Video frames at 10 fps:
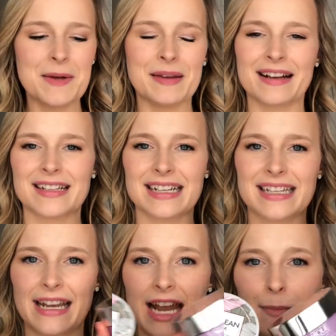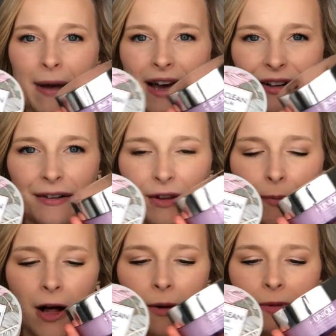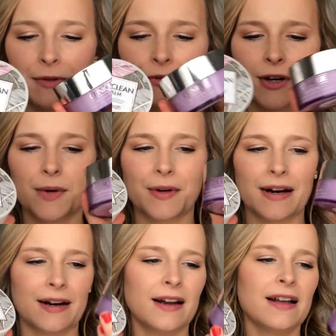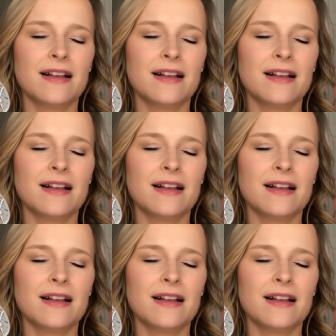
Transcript: because I did a battle of the BALMS before where